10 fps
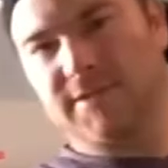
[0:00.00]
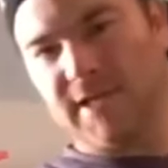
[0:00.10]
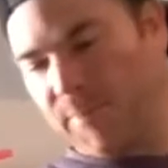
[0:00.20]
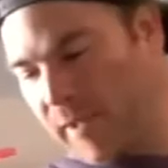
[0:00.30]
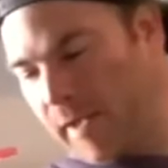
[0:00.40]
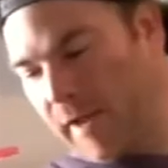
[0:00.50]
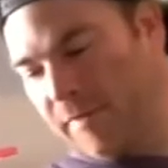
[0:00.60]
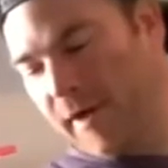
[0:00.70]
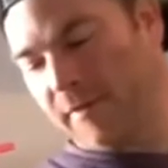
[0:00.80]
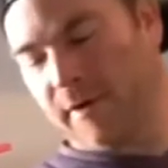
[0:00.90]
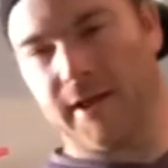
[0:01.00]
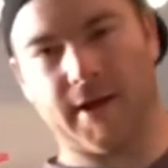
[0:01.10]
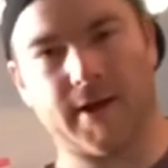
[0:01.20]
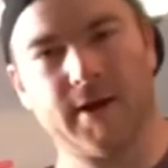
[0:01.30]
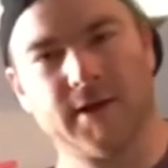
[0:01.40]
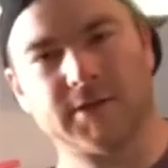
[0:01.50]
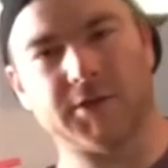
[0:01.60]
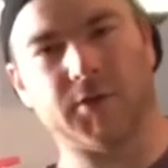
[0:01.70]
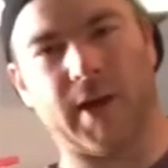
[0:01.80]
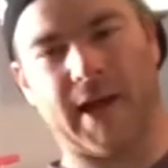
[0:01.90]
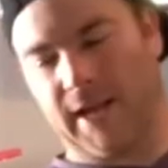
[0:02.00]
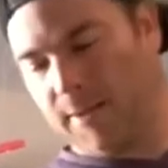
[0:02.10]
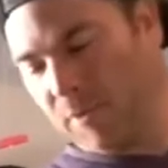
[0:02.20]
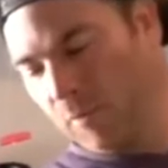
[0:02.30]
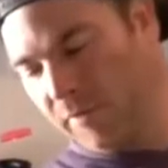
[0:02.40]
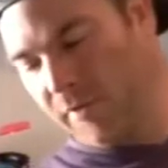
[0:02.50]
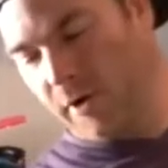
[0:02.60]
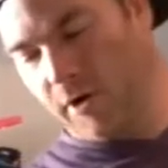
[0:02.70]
to tip it and the other hand to aim with the